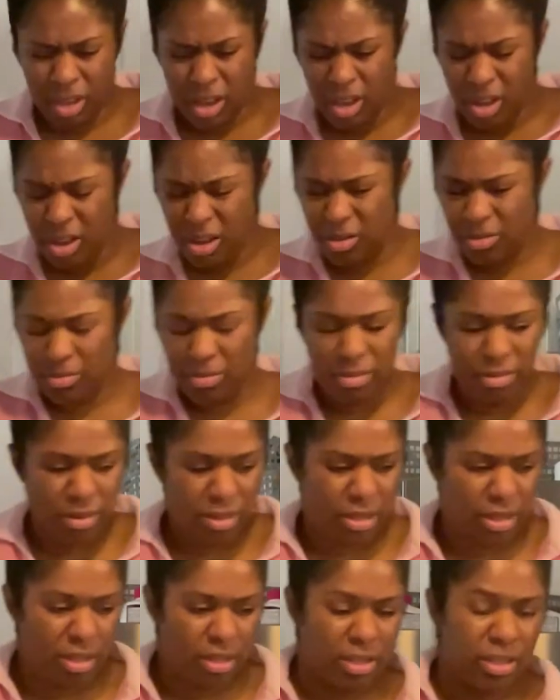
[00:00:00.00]
Oh,
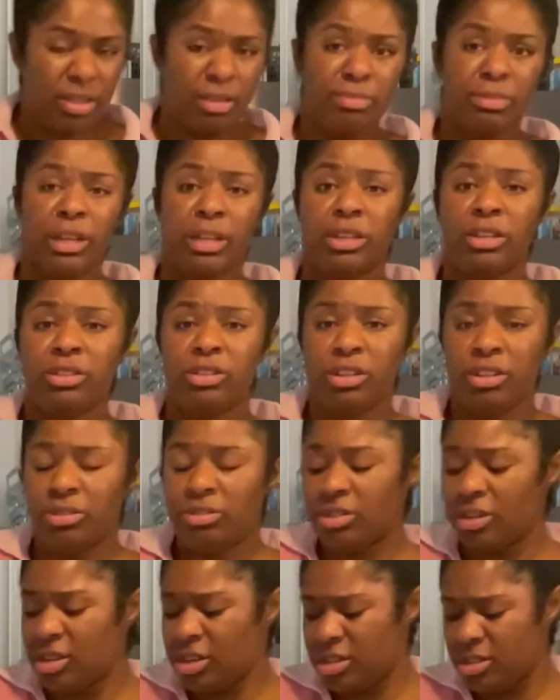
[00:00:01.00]
seems like the
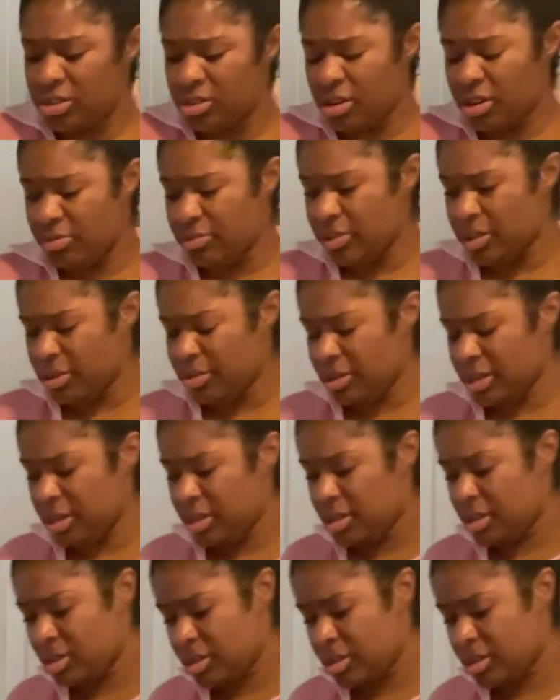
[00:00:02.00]
tears are going to start flowing.